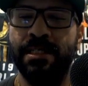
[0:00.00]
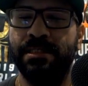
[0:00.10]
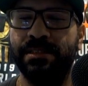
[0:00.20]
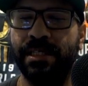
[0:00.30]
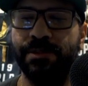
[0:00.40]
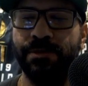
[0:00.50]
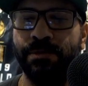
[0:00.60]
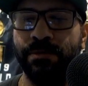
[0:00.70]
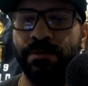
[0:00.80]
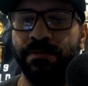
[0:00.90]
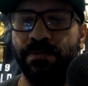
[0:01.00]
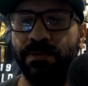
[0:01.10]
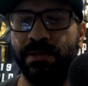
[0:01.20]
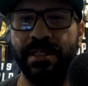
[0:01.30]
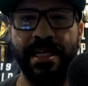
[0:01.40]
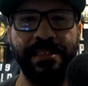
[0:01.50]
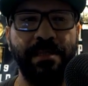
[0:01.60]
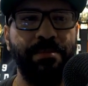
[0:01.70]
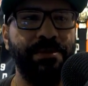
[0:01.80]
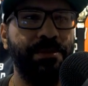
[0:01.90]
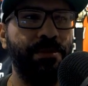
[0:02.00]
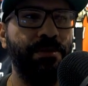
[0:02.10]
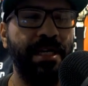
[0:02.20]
Stay tuned for the next episode.